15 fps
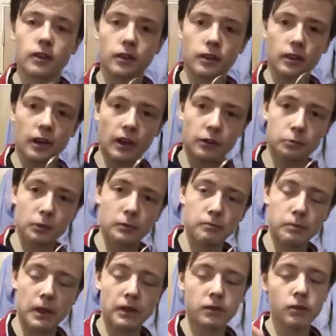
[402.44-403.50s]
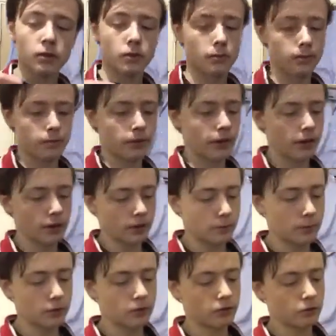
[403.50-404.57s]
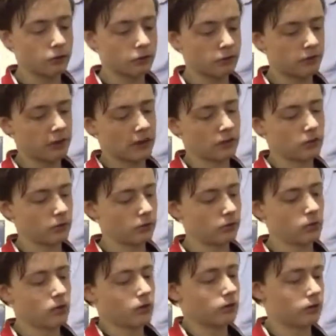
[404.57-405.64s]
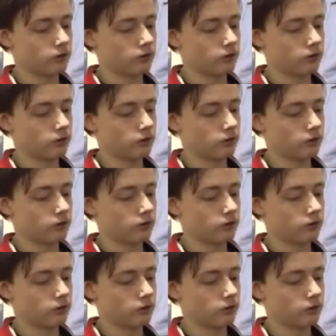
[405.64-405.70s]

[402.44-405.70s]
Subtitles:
it has been pinned up because it was far too long